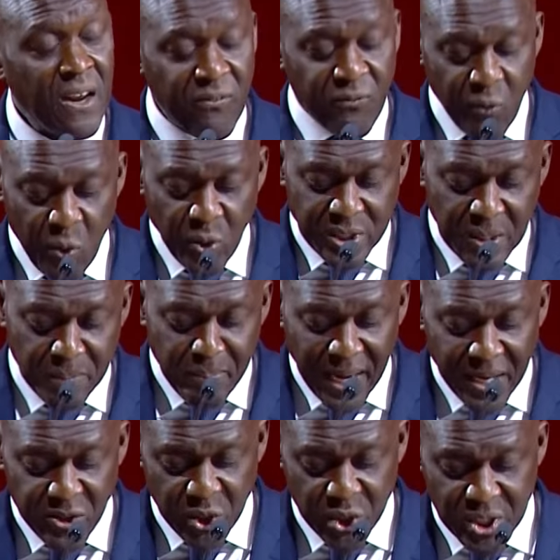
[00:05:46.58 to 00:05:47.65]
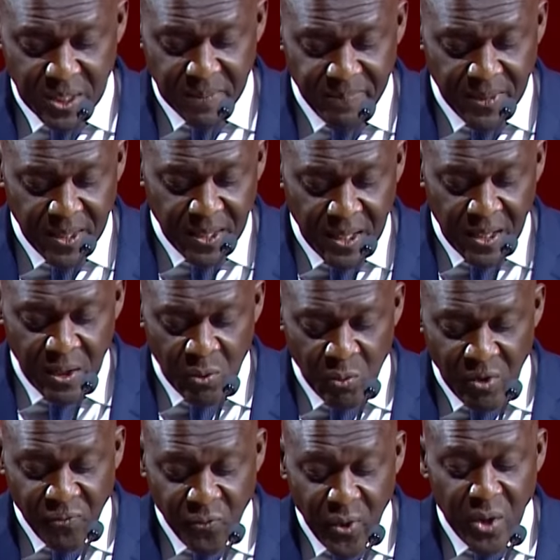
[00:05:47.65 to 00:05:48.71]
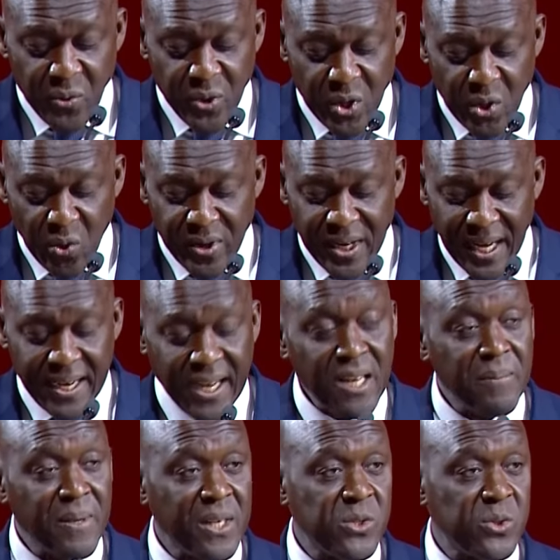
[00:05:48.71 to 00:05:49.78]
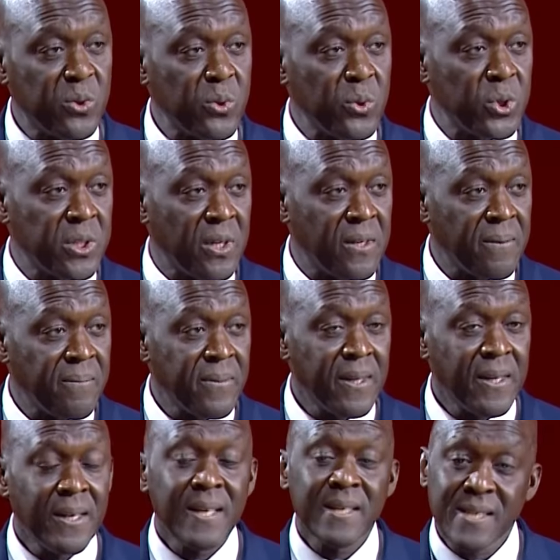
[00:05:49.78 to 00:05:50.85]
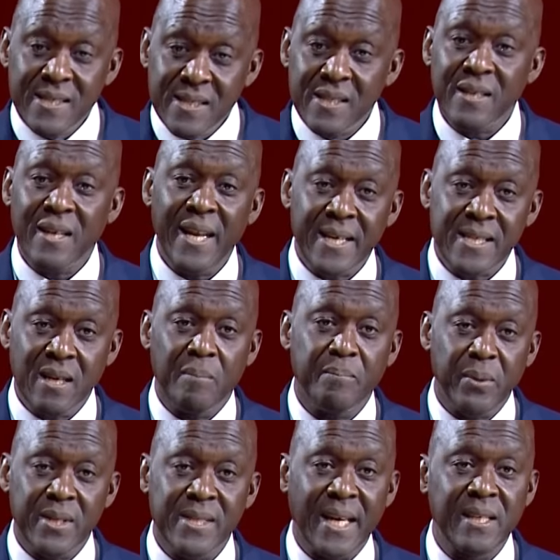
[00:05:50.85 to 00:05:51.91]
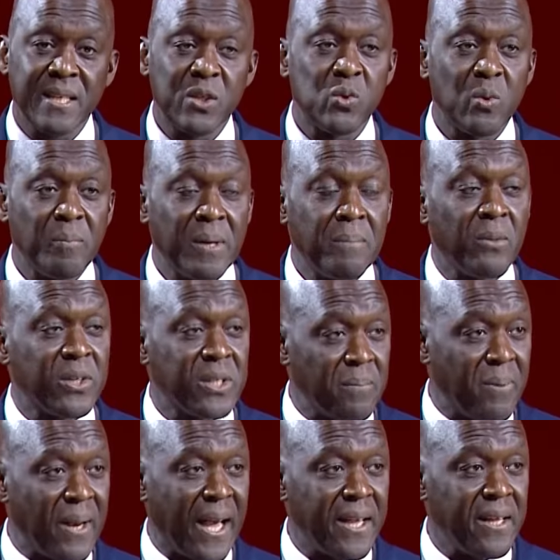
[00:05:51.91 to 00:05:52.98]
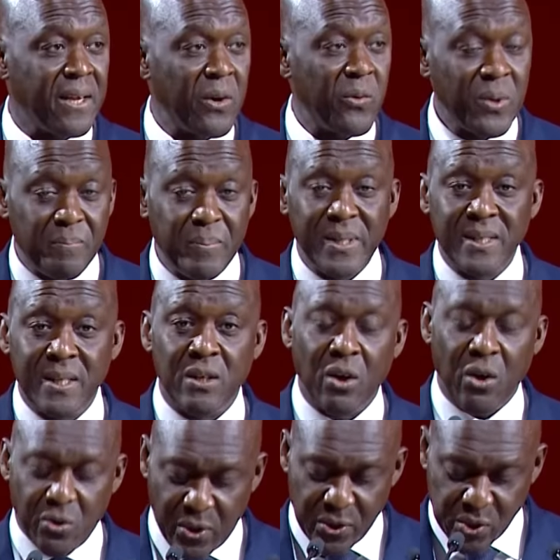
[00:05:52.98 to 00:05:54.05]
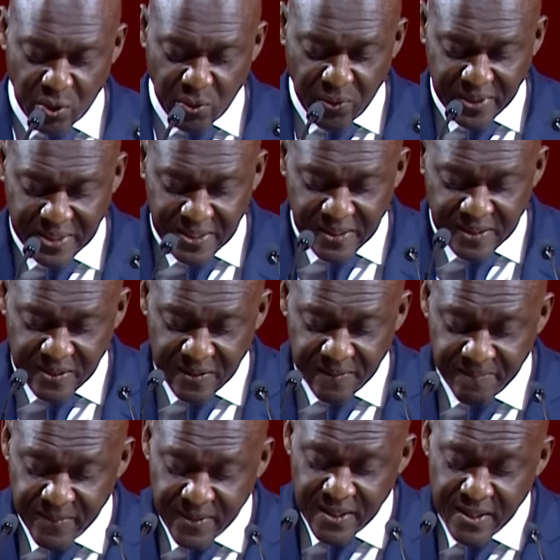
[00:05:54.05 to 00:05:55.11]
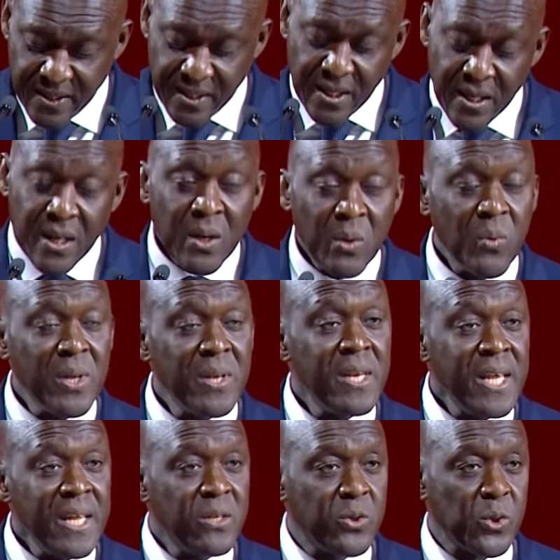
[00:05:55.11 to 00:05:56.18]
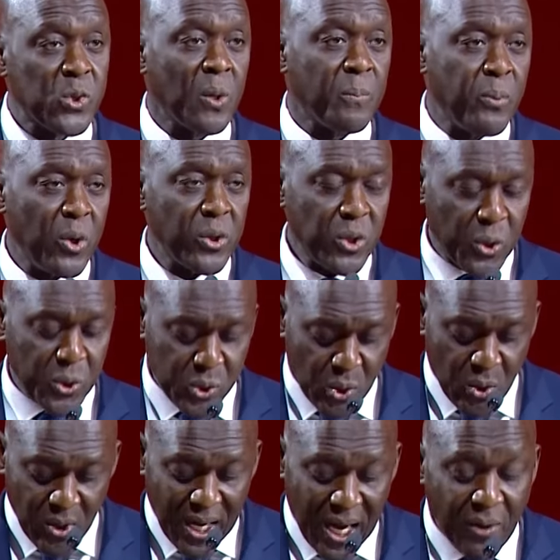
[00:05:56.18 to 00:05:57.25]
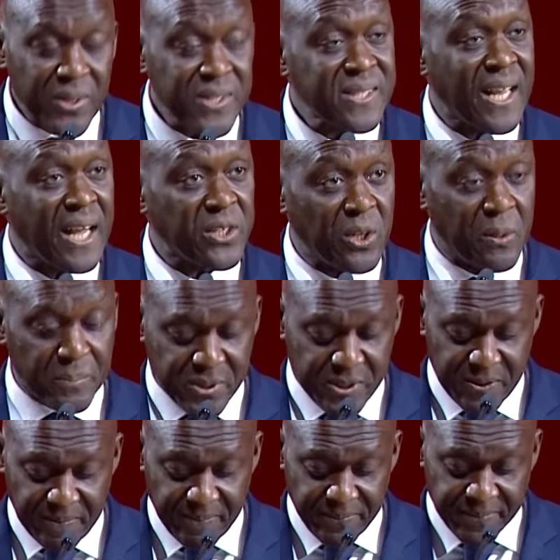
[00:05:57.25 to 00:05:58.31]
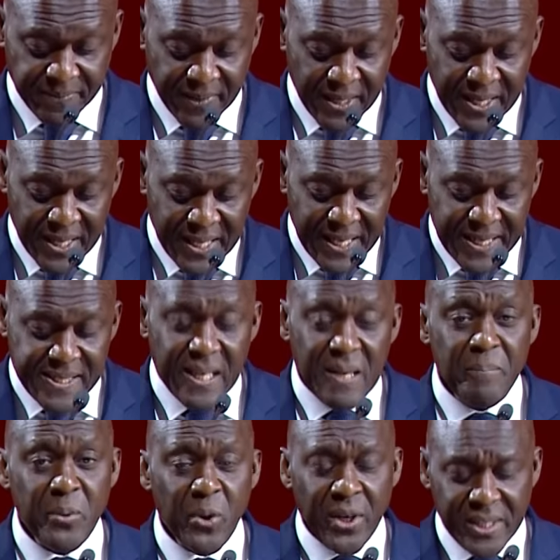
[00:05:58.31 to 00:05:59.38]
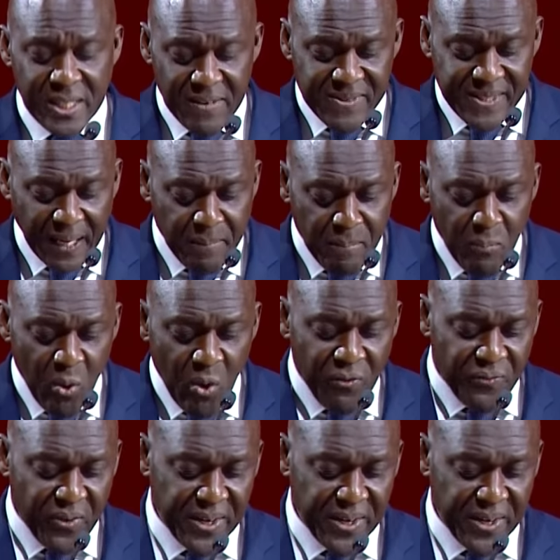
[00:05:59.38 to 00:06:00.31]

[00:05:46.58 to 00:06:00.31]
and forging partnership with very renowned academic institutions. This is an example that needs to be multiplied and repeated across the continent. We need to support also our startups. It's imperative that more